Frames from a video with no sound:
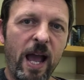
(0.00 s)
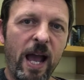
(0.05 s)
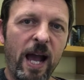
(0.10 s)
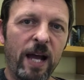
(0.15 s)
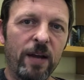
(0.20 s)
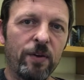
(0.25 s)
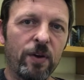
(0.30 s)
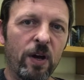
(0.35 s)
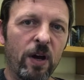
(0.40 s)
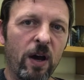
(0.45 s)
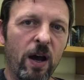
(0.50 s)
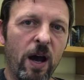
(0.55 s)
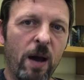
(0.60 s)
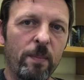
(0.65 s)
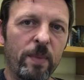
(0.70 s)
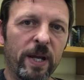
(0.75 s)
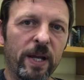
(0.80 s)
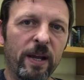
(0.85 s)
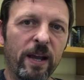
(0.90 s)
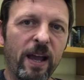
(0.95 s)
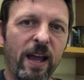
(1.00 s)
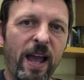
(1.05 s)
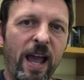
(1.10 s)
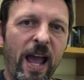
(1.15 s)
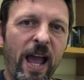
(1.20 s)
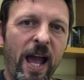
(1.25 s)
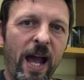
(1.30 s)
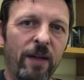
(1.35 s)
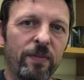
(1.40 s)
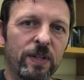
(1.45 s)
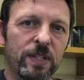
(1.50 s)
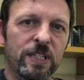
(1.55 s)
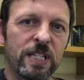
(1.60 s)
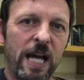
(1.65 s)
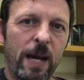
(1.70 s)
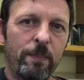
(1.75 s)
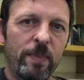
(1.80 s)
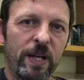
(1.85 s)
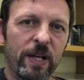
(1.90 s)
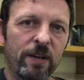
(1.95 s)
and her humming and the
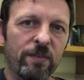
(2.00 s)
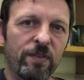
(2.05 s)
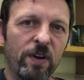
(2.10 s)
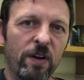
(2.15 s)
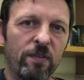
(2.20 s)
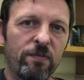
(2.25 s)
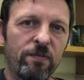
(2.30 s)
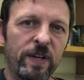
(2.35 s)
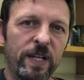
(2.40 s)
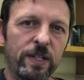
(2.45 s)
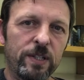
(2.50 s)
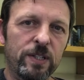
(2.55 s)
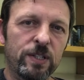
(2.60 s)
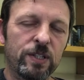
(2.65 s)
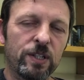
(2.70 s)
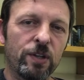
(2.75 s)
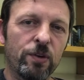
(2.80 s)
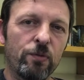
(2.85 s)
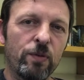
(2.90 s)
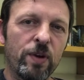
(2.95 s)
tapping of her feet to the